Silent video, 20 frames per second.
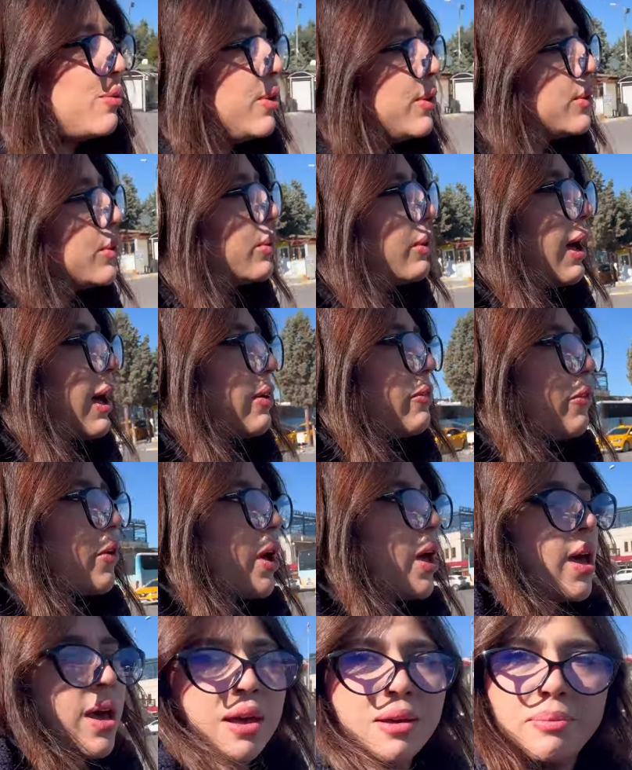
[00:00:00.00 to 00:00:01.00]
If you want to
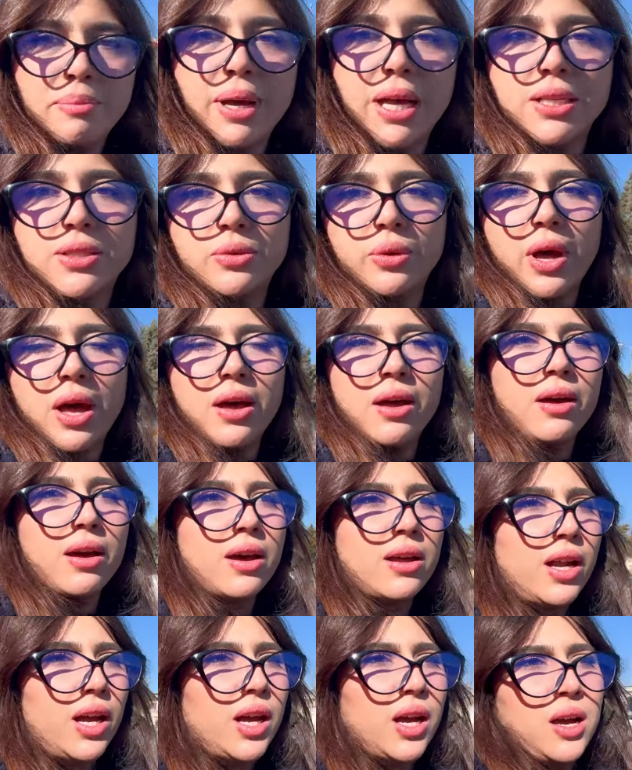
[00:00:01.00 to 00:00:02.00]
have a bus to
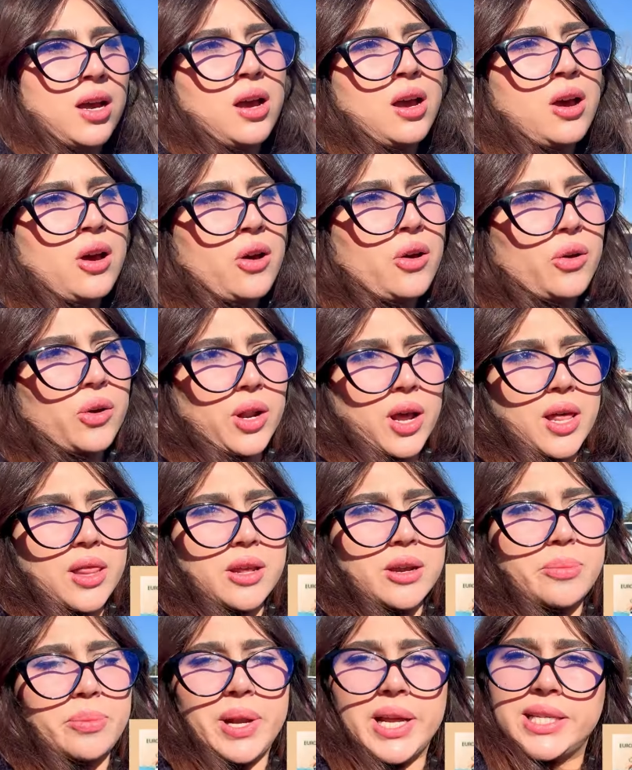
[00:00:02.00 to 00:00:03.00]
Ankara
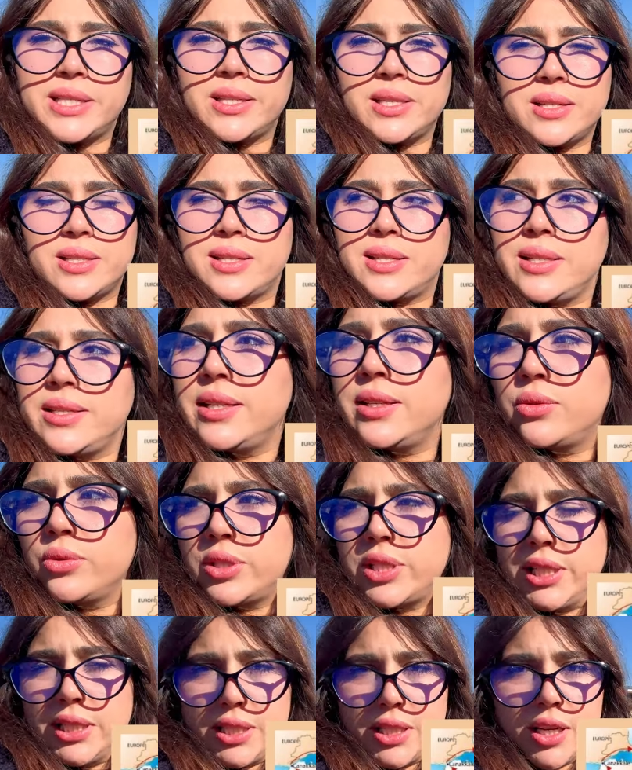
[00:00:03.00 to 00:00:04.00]
or other places,
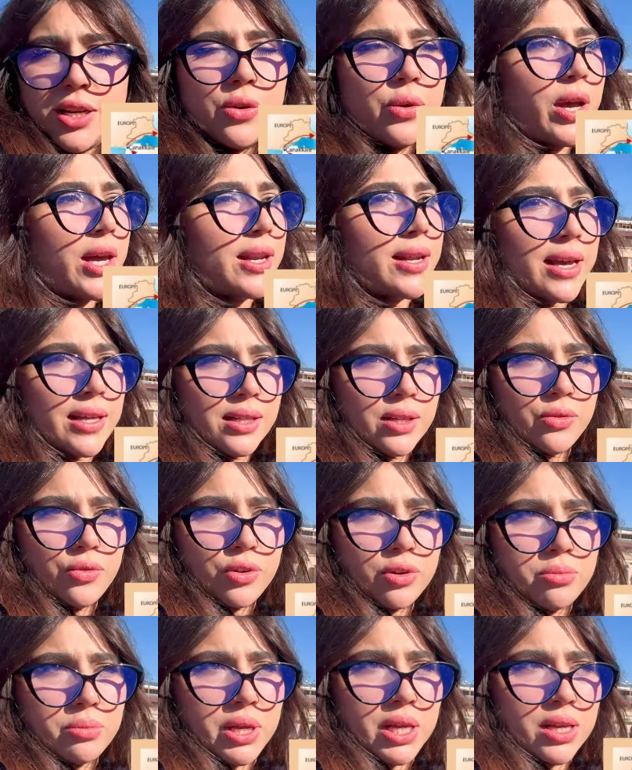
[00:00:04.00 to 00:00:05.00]
city to city, you can
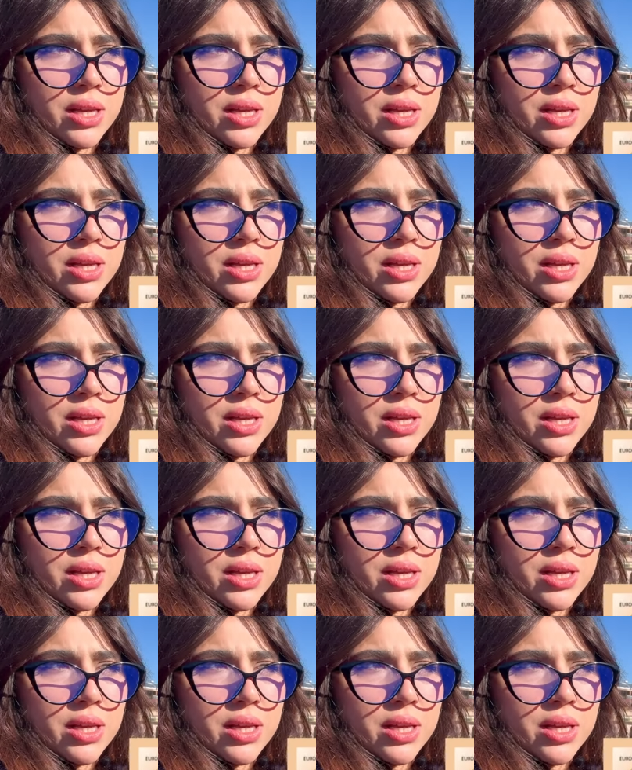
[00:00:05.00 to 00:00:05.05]
get it